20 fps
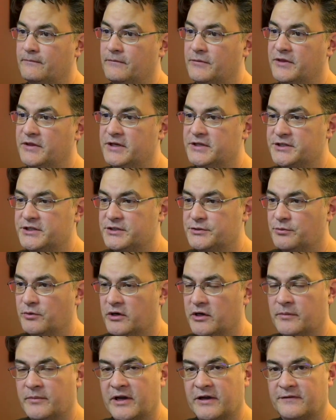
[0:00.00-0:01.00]
This is
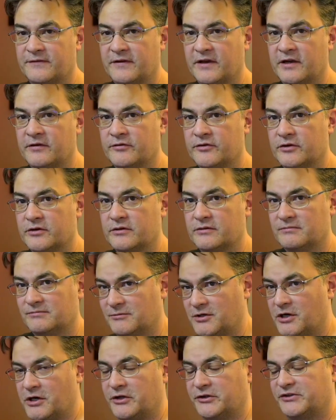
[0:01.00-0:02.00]
one of my favorite
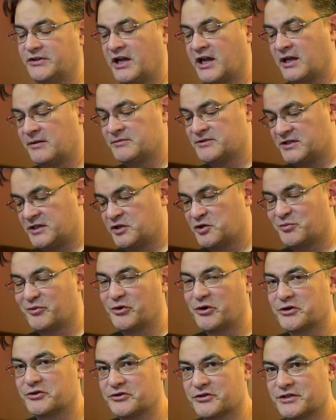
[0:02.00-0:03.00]
all-time senior
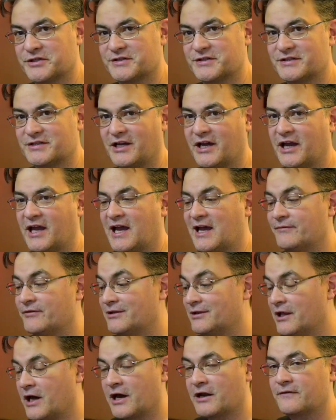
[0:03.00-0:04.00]
portraits. I have a
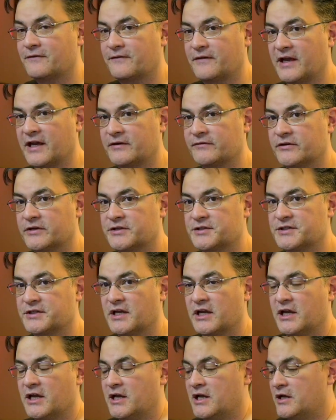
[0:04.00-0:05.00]
lot of favorites,
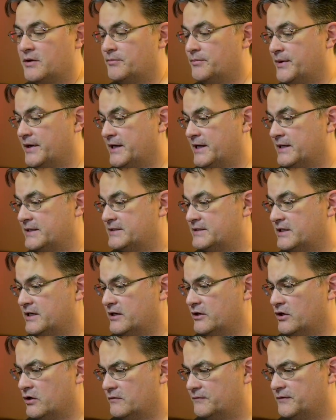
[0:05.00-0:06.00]
But
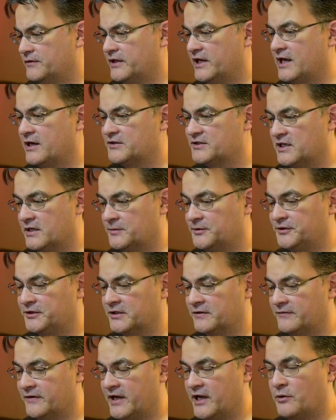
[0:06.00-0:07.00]
hopefully I was able to
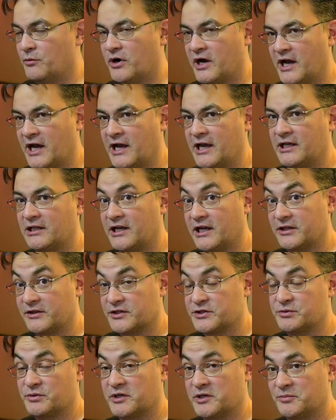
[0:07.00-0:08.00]
convey why I like
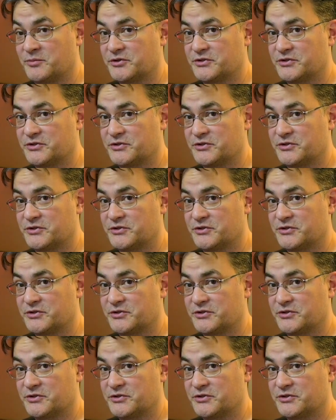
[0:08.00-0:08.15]
this one in